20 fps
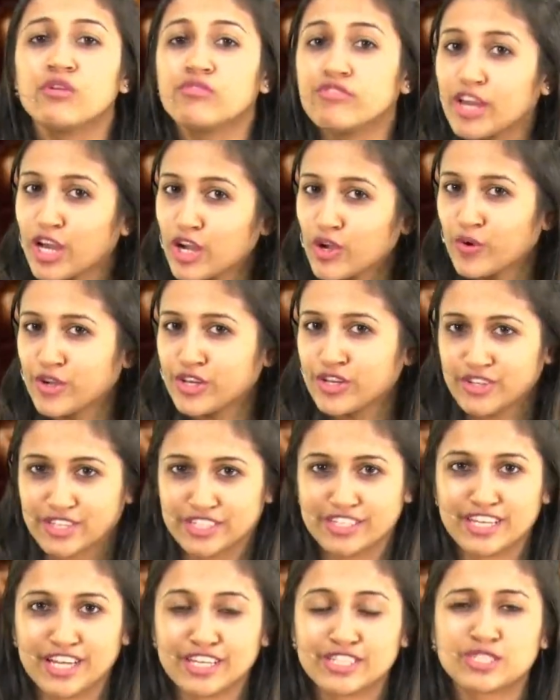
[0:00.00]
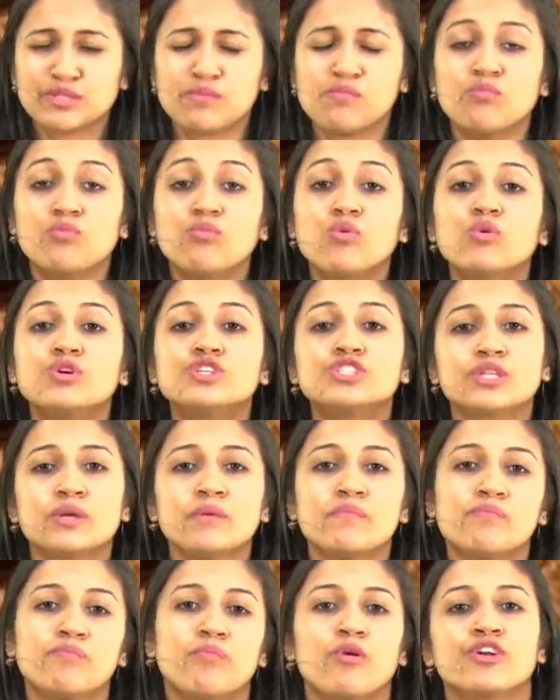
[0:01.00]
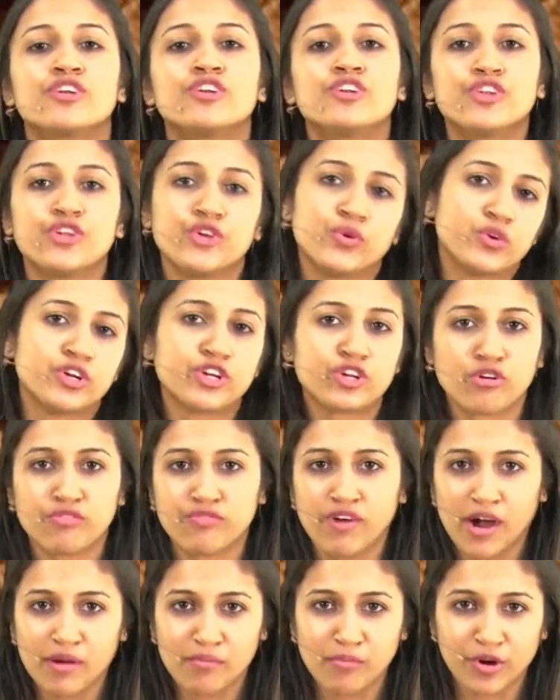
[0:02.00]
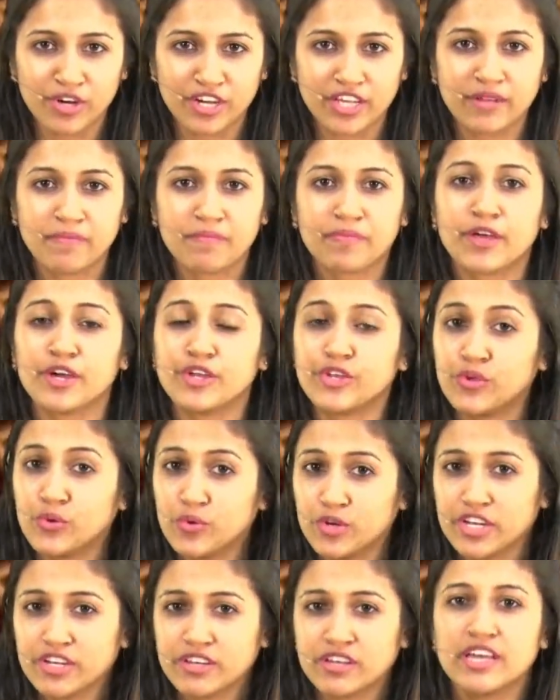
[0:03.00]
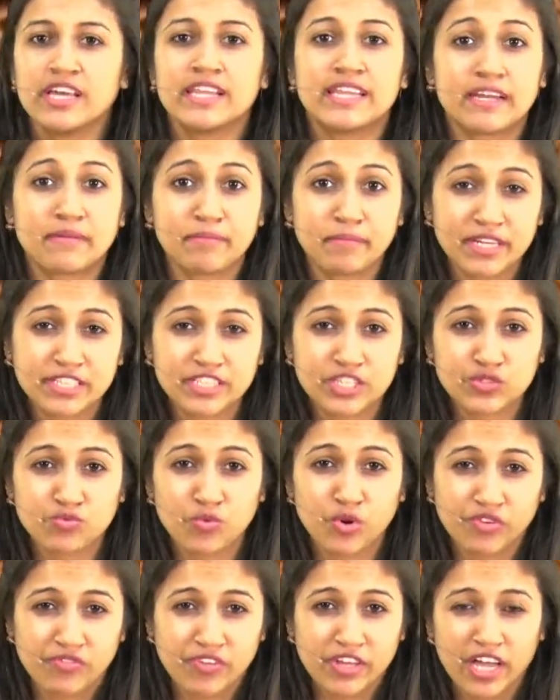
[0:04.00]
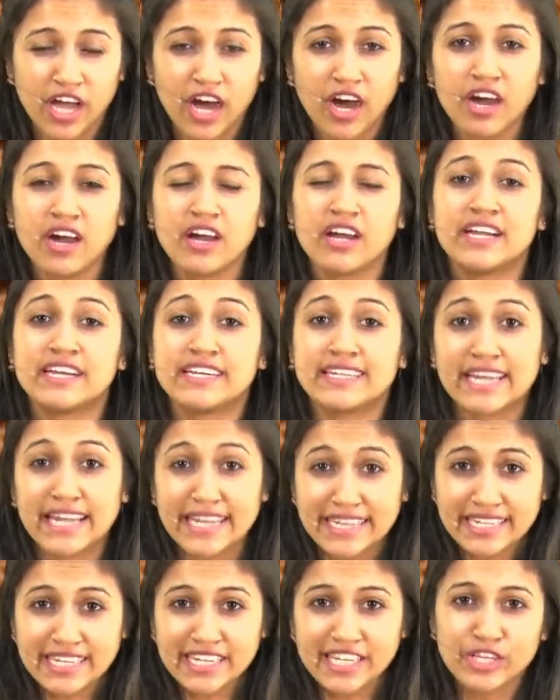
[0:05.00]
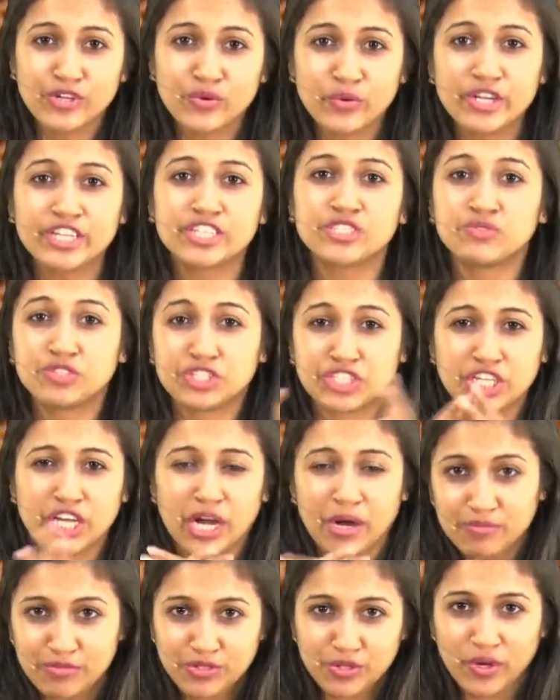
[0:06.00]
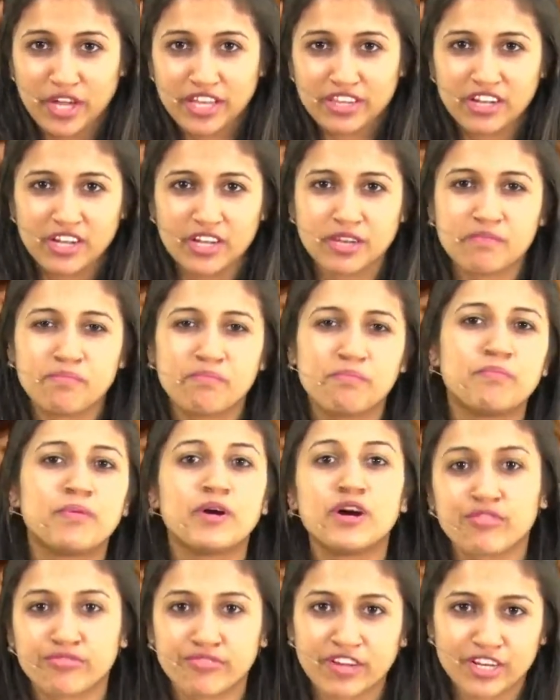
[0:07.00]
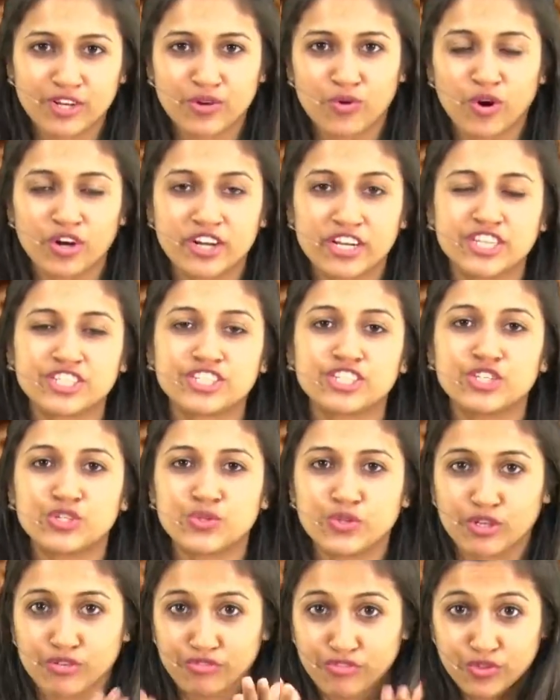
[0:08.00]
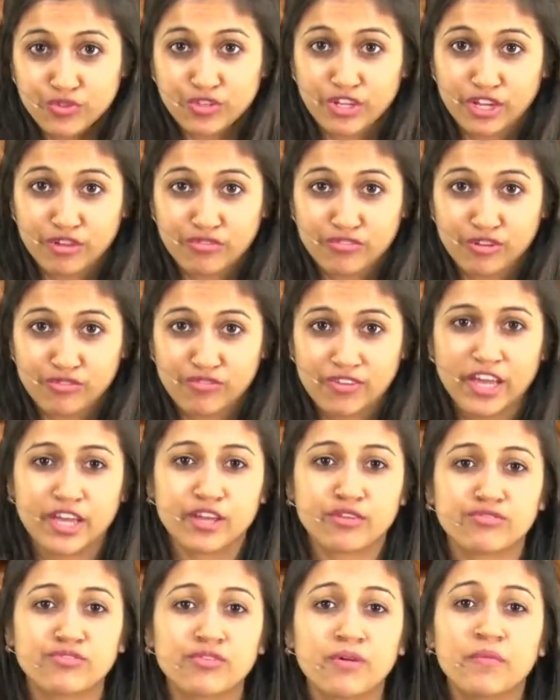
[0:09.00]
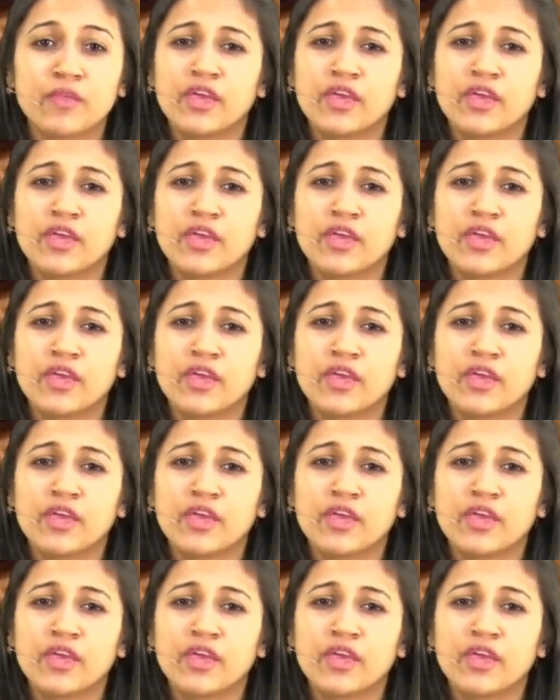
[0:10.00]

We are going to discuss the most important unit of our body, a unit that makes us what we are, tiny units which come together in perfect coordination to give you the gift of life.